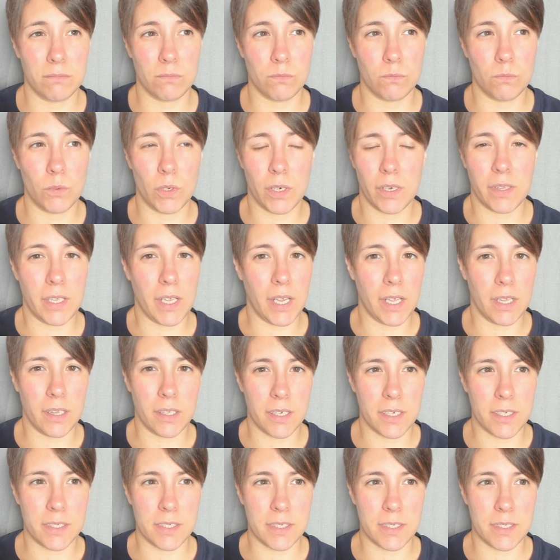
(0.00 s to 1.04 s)
one of the
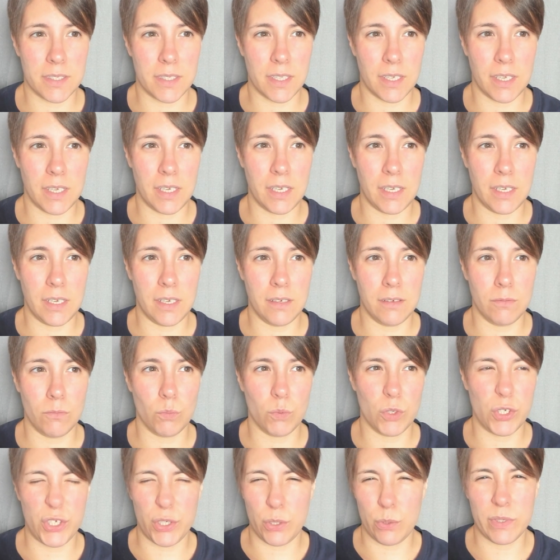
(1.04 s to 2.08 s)
aliases that he
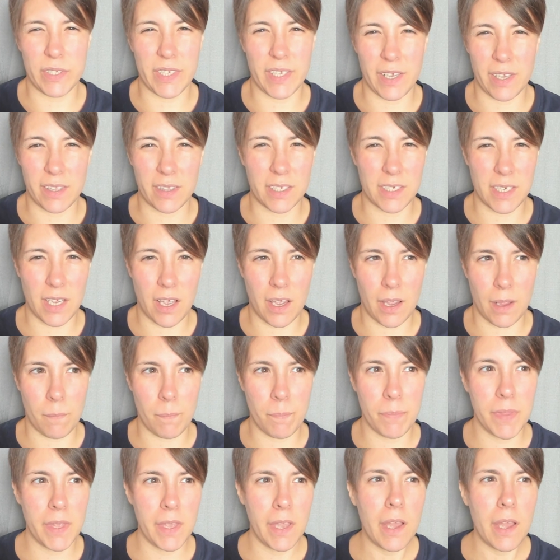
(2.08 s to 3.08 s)
was using at the time.